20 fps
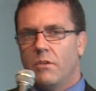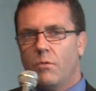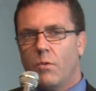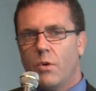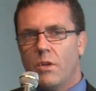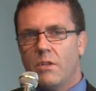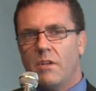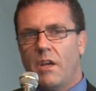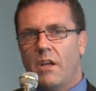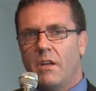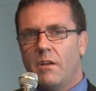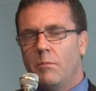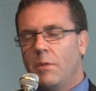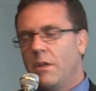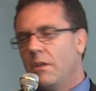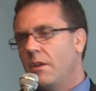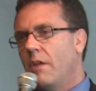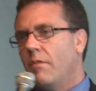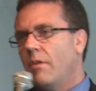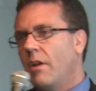you've always hated me,
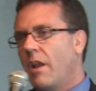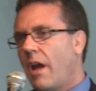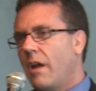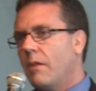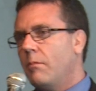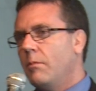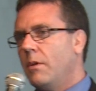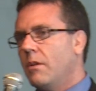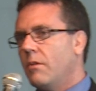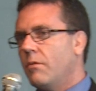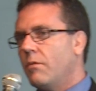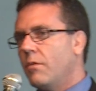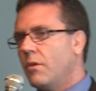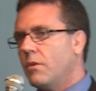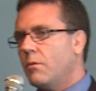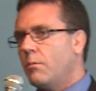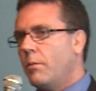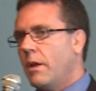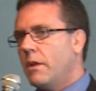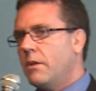you never liked me in the
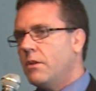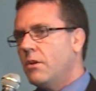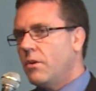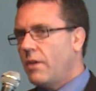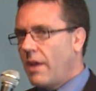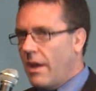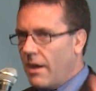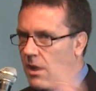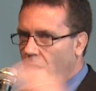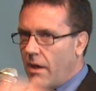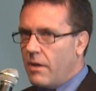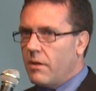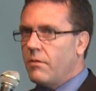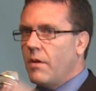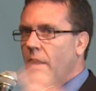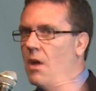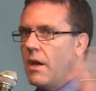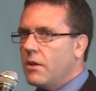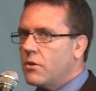first place, that kind of.